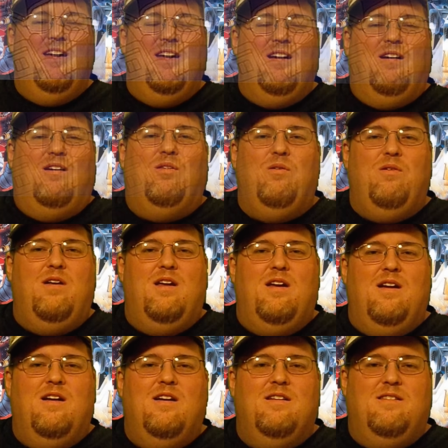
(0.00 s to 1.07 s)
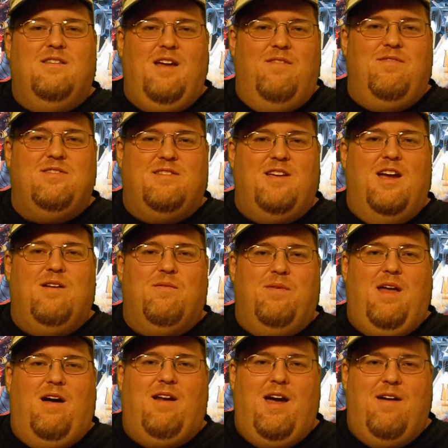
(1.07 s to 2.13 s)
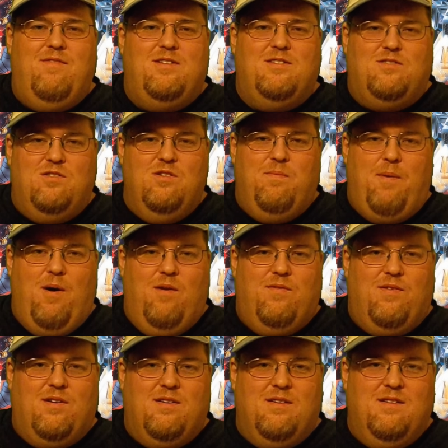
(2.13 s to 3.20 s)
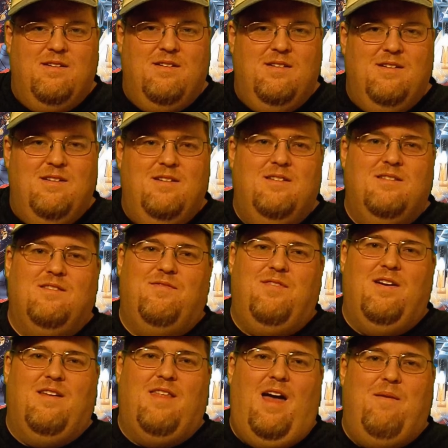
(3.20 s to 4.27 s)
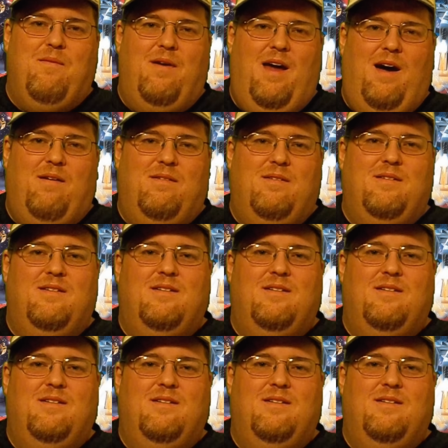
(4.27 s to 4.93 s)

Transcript: including Devastator, without having to stoop over. So figure that one out.